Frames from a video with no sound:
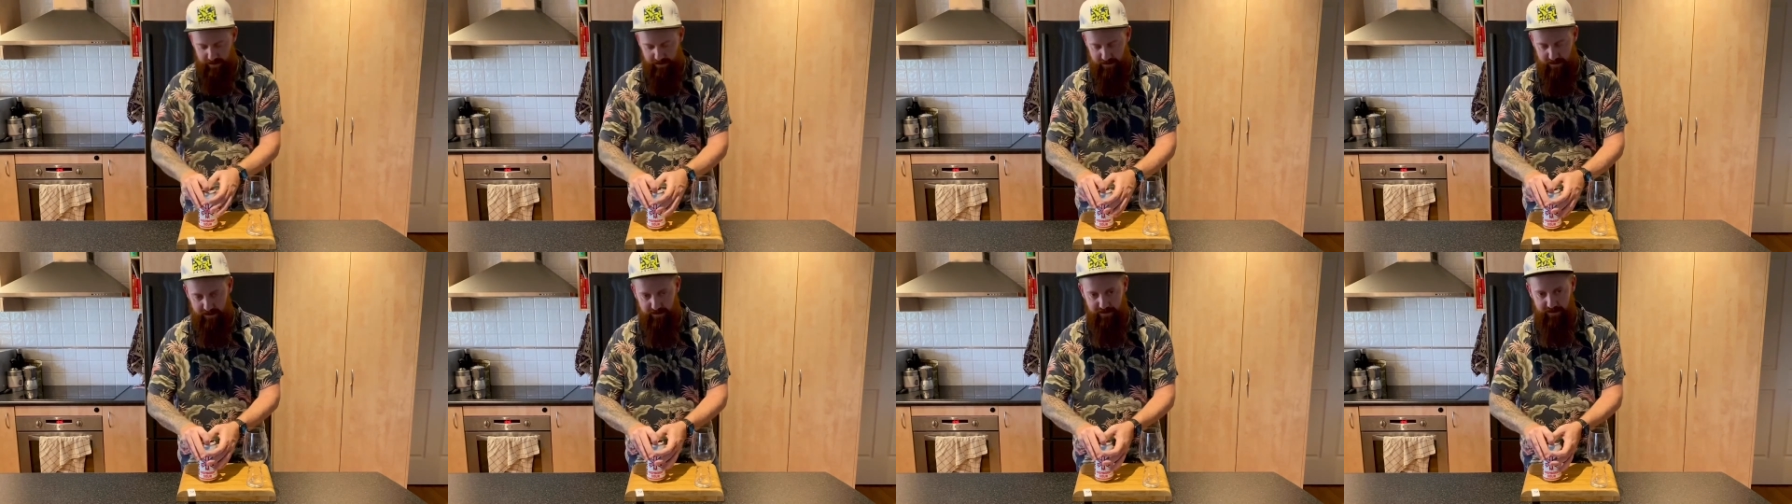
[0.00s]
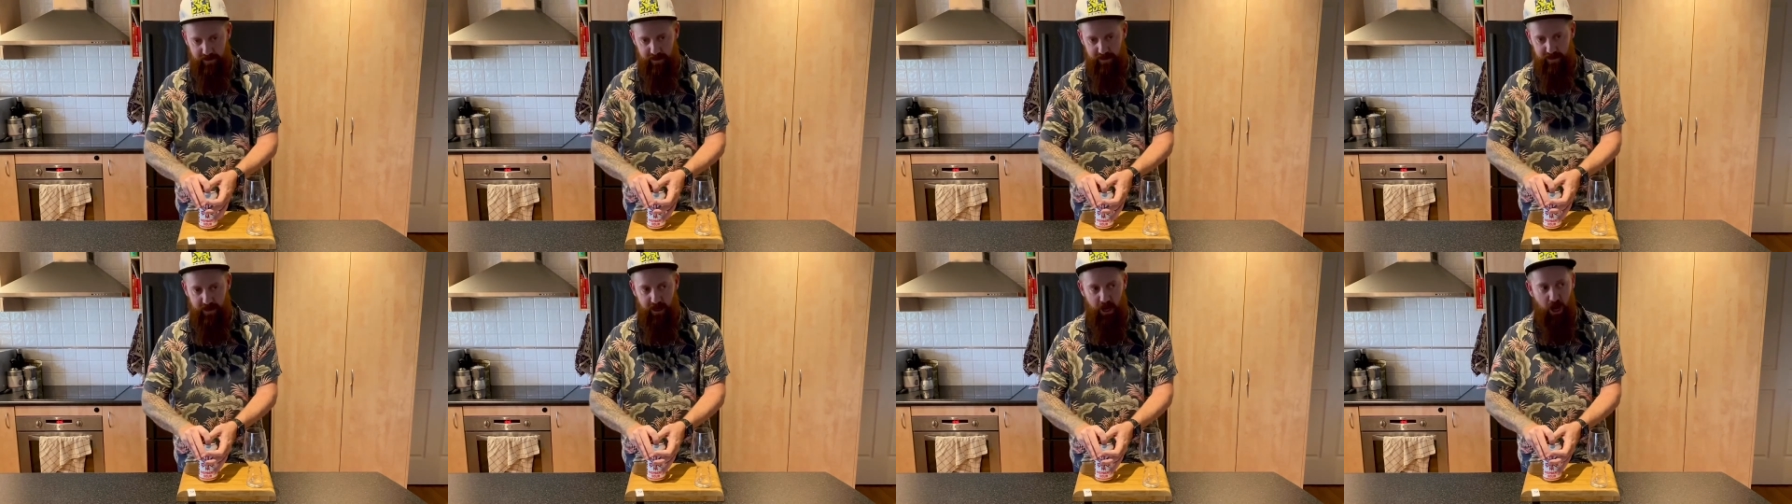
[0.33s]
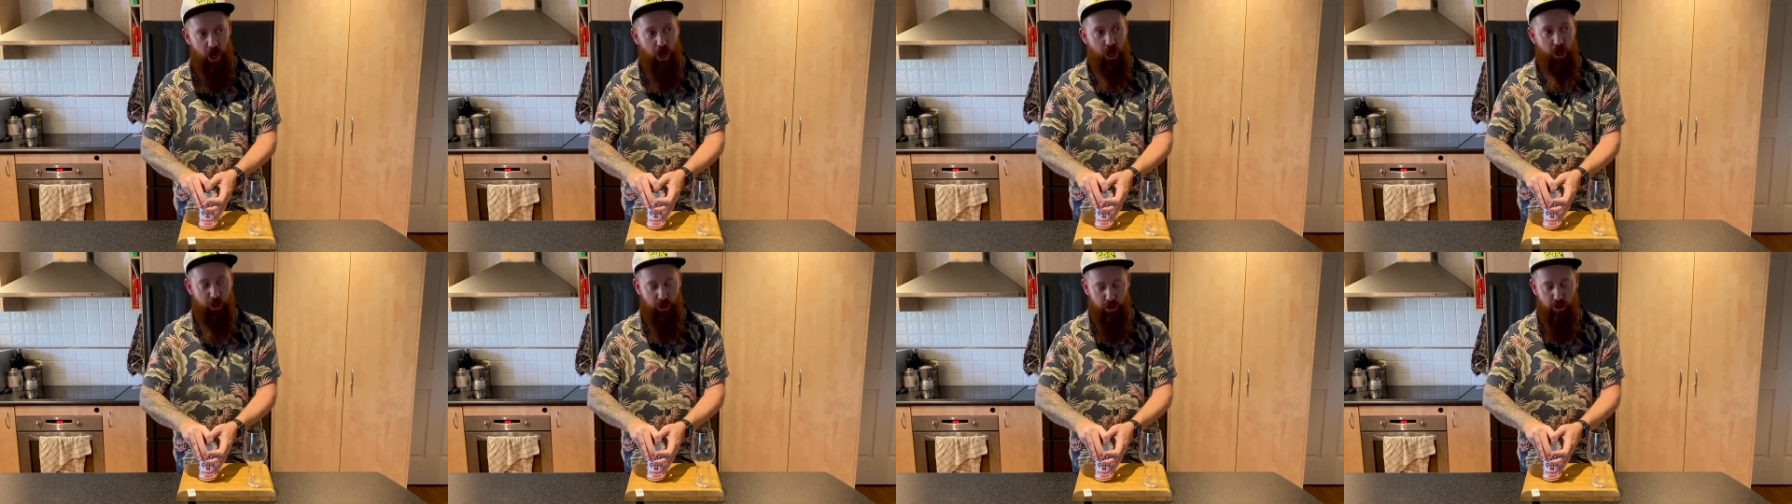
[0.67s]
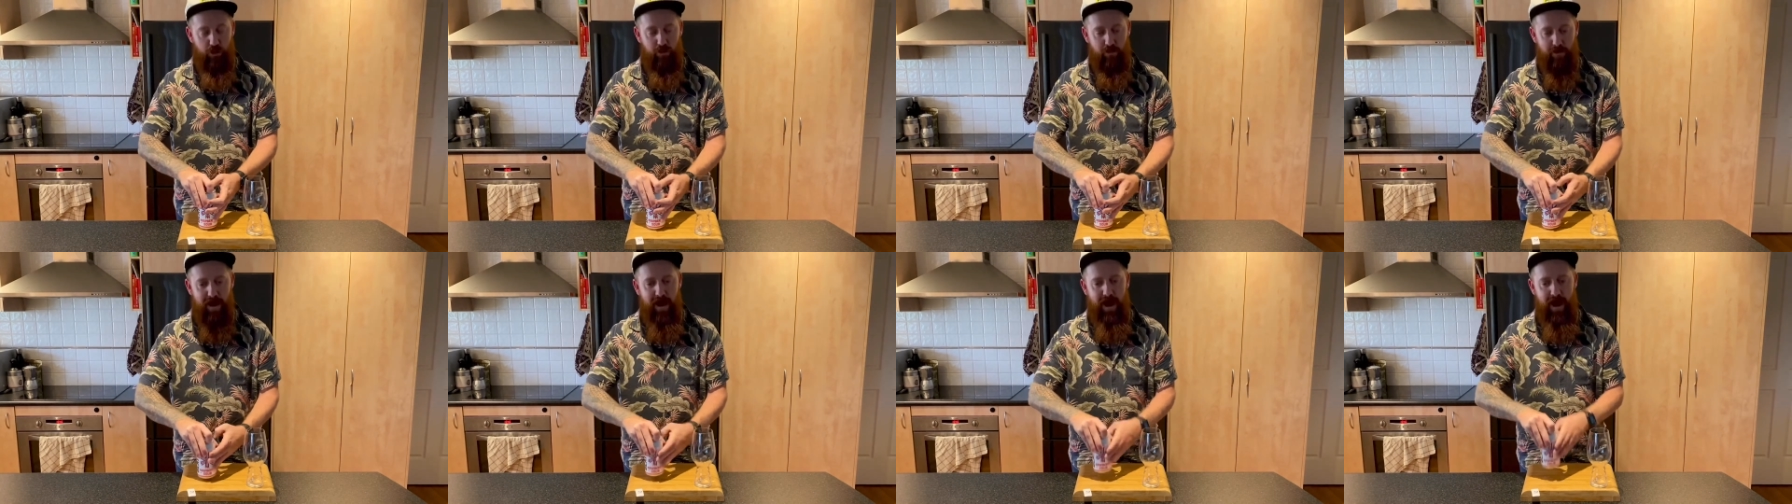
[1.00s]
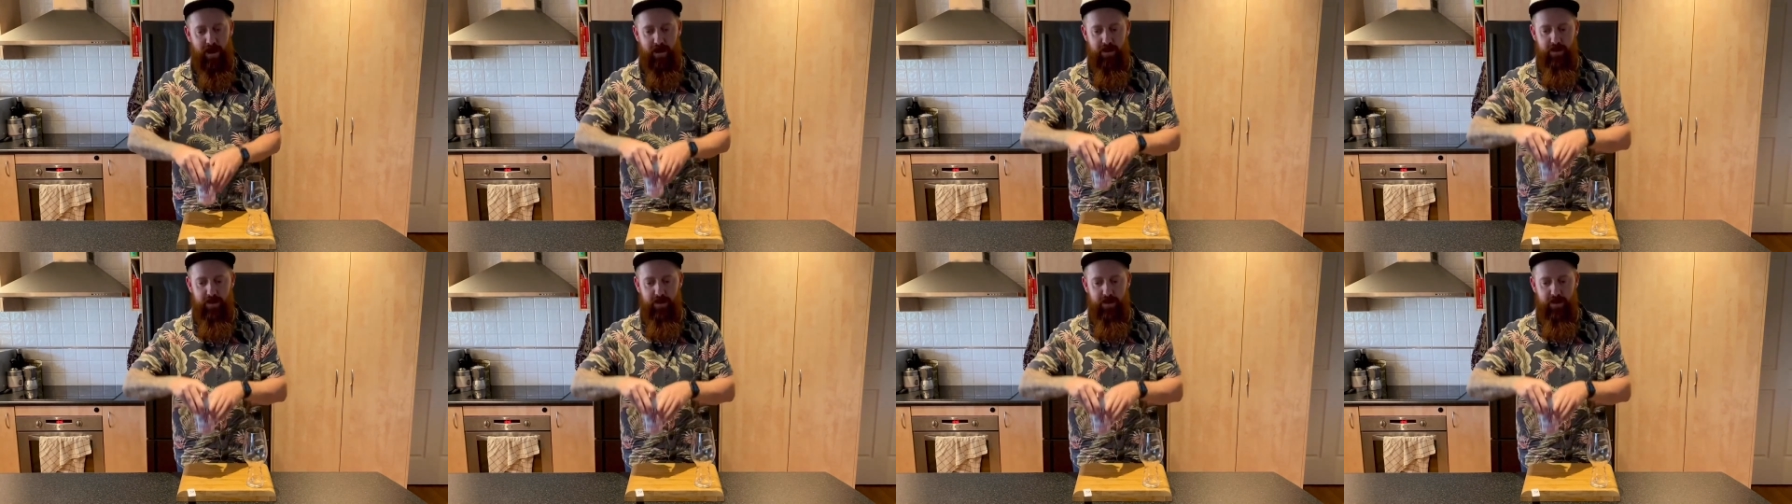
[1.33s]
give it a crack.